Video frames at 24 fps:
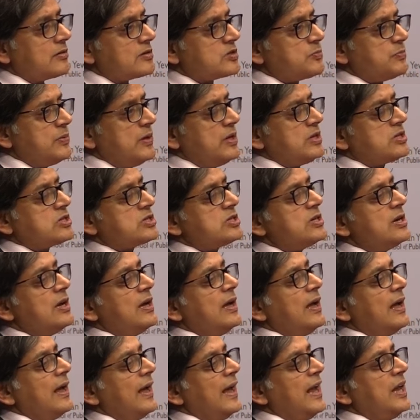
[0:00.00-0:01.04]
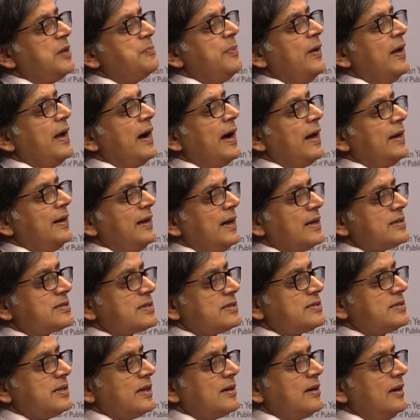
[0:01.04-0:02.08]
speech, it may
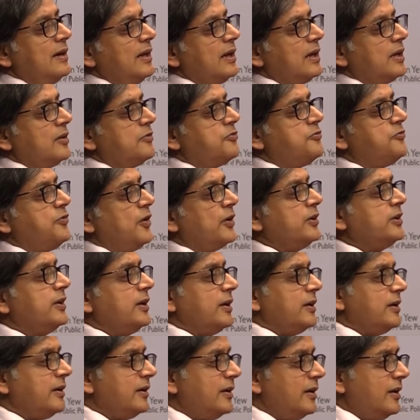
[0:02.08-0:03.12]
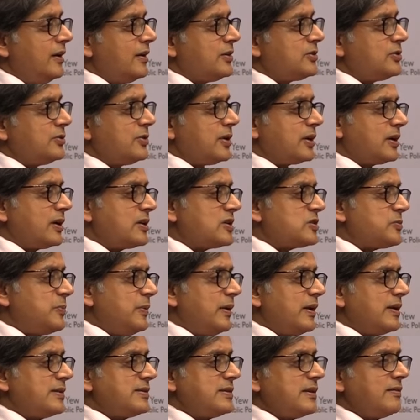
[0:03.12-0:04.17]
unnecessarily give fodder to the
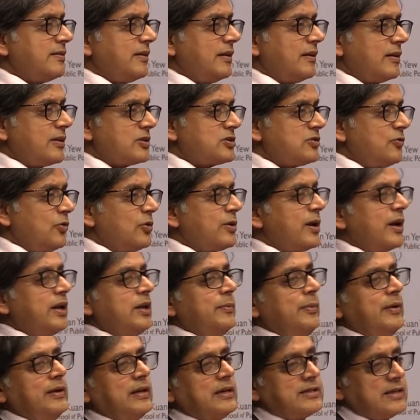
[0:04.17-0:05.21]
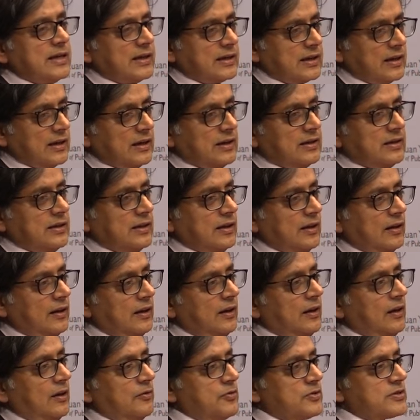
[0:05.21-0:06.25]
conspiracy theorists who have already been attacking India
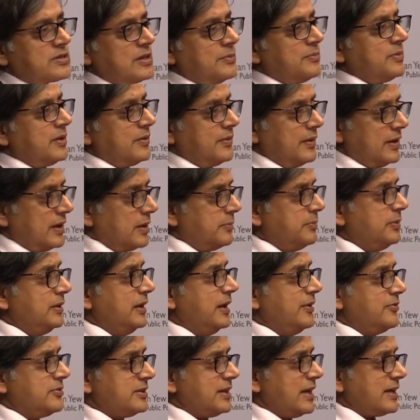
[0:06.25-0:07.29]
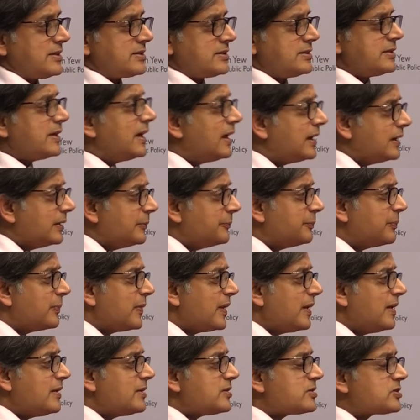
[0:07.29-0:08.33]
for something that it believes it hasn't done.
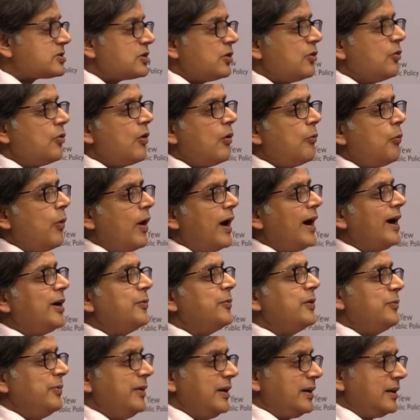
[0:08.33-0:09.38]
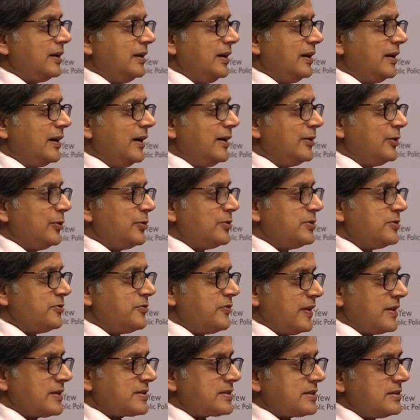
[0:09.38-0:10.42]
So why are we weakening our own
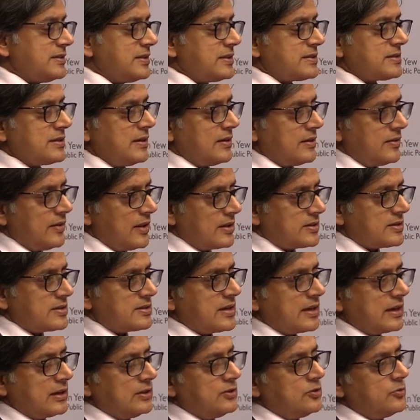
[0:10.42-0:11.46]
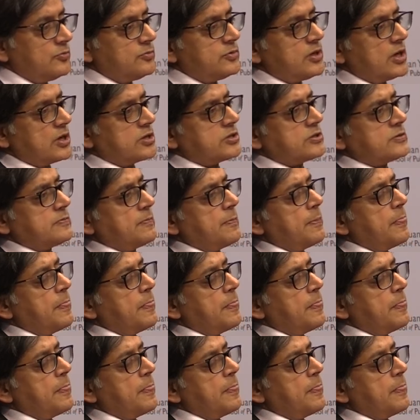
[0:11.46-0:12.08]
defense in this area? That's a second objection.